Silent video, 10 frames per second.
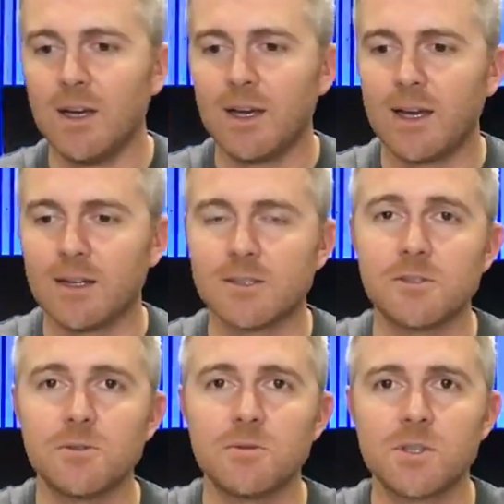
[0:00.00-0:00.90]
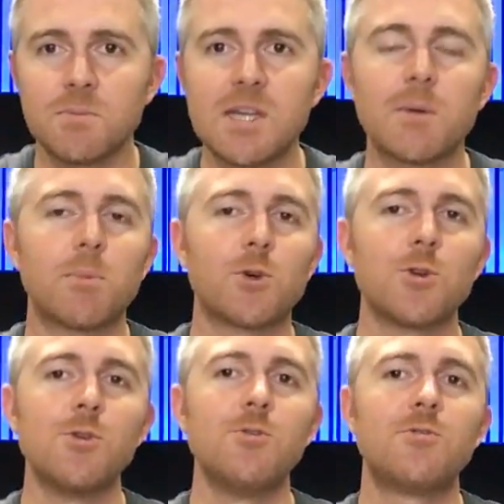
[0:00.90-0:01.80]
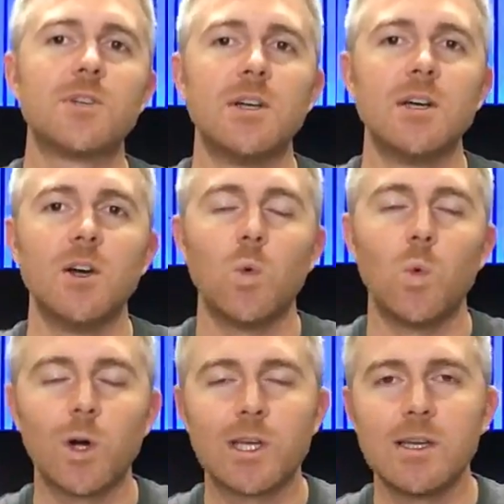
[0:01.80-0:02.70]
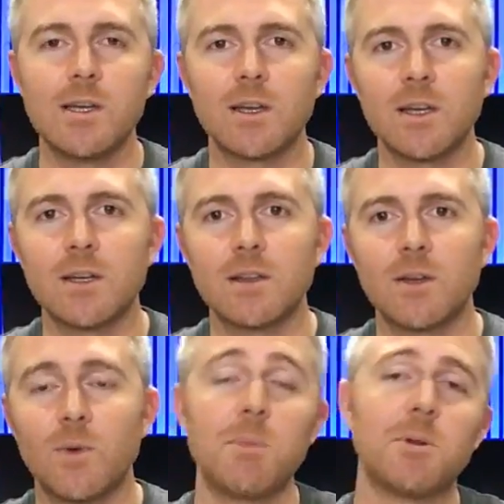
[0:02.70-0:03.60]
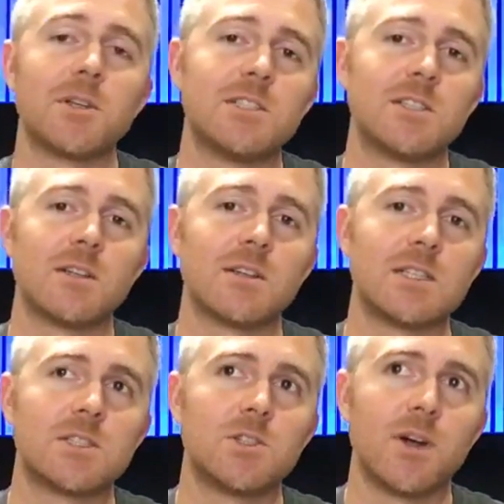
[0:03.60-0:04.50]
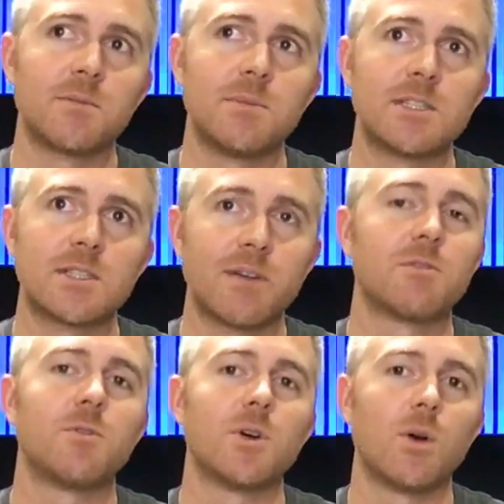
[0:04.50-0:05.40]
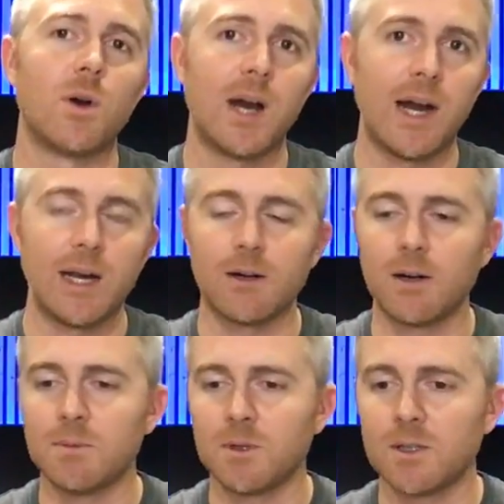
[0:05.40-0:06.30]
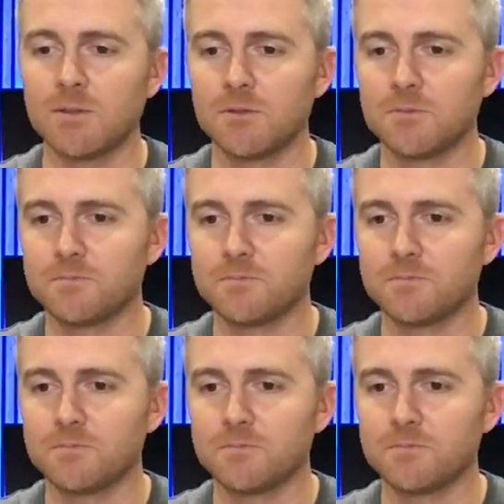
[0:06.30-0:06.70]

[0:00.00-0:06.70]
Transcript: and to to be an approved Wookiee in the Rebel Legion, at least, you have to be seven foot or higher, I believe.